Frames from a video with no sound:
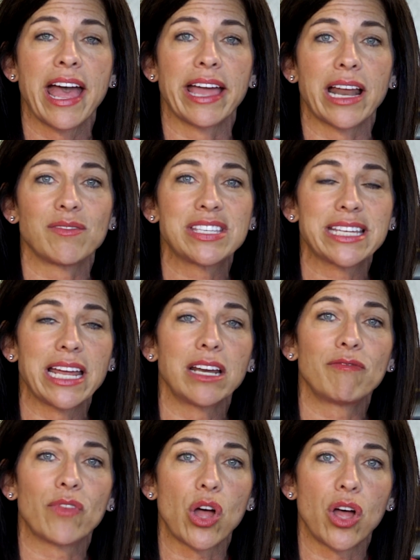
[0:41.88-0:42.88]
And I've stayed
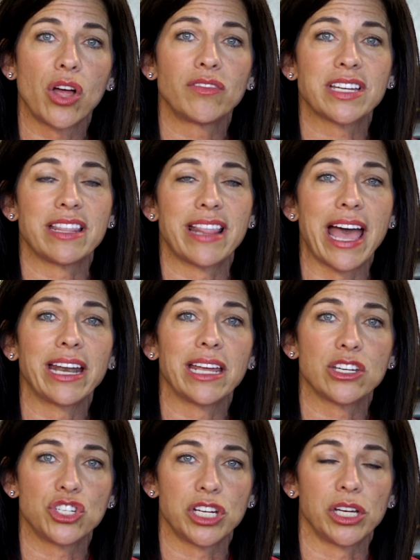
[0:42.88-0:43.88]
involved in that
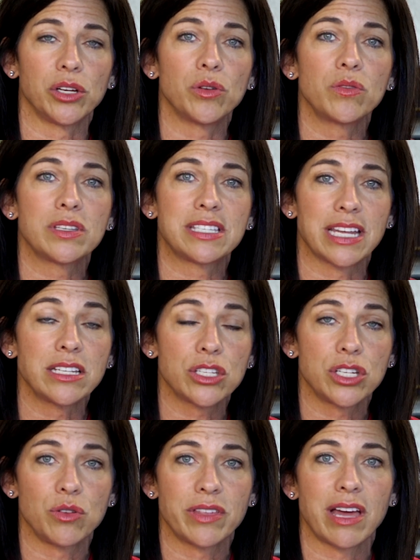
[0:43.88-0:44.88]
issue since
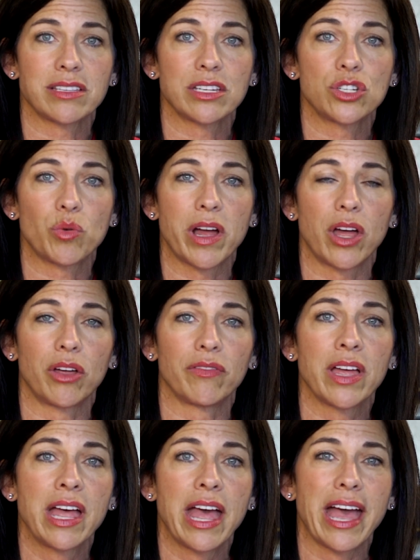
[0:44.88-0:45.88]
2012,
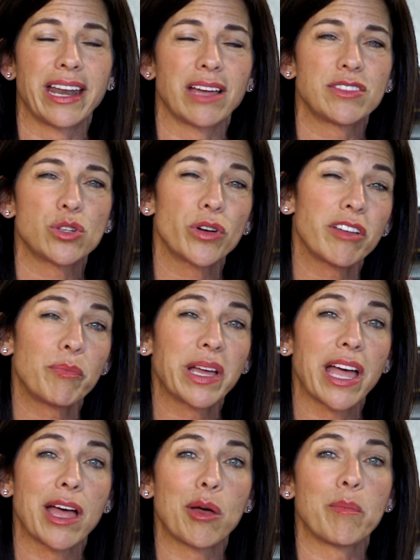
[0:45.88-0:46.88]
and I've sort of
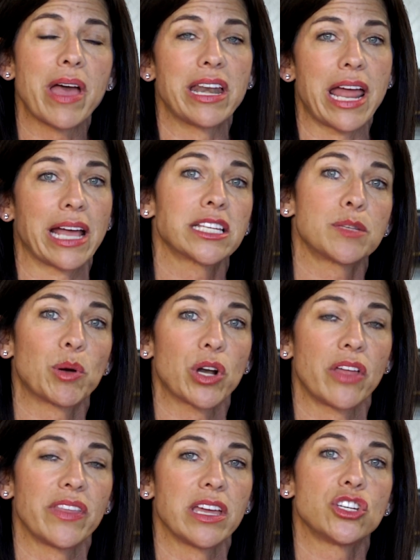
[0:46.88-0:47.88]
become an expert
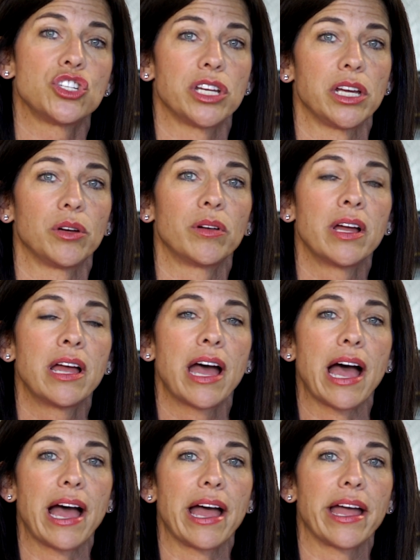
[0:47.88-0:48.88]
on the issue.
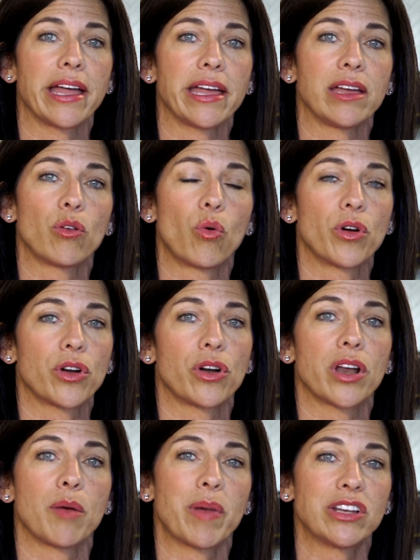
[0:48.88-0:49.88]
I
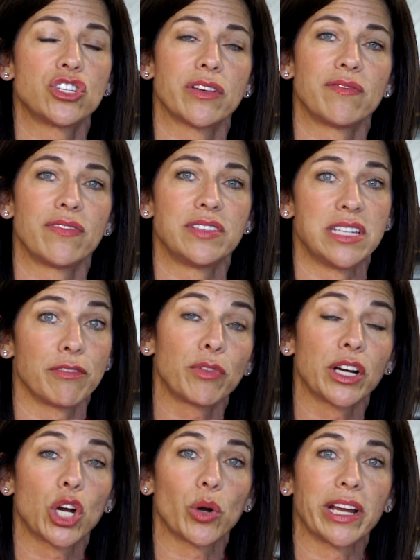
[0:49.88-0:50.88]
ordered a bunch of
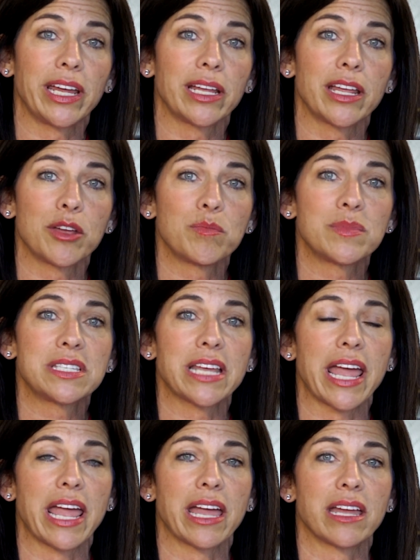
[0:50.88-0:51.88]
different curriculums
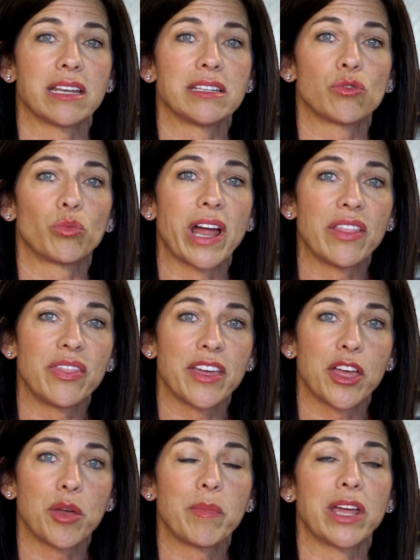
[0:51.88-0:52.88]
and read
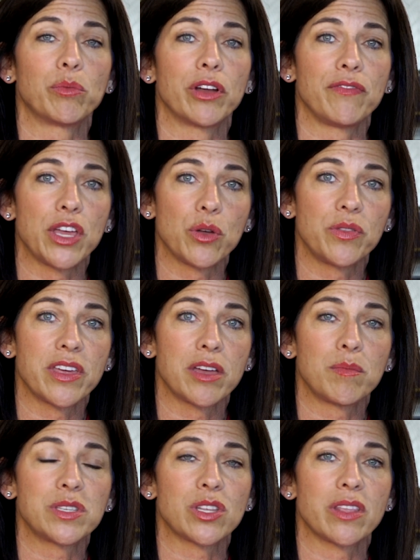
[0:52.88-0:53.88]
them and reviewed
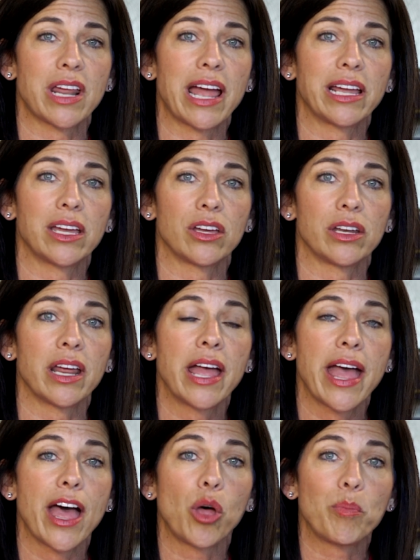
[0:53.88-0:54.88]
them so that I could
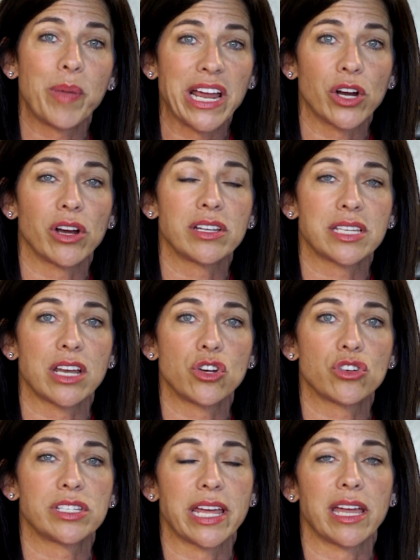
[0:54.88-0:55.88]
help parents
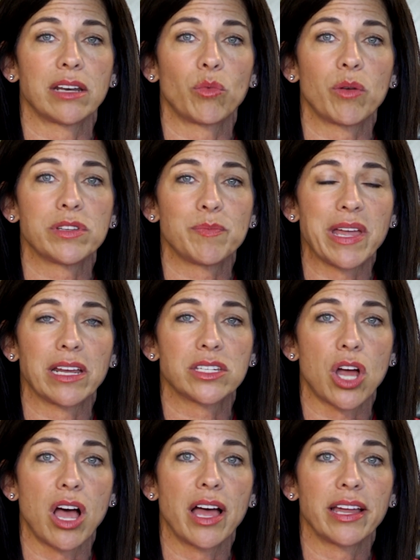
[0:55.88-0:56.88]
understand what was being
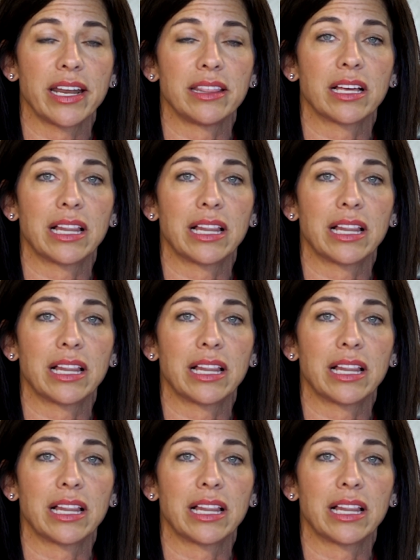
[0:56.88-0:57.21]
taught in the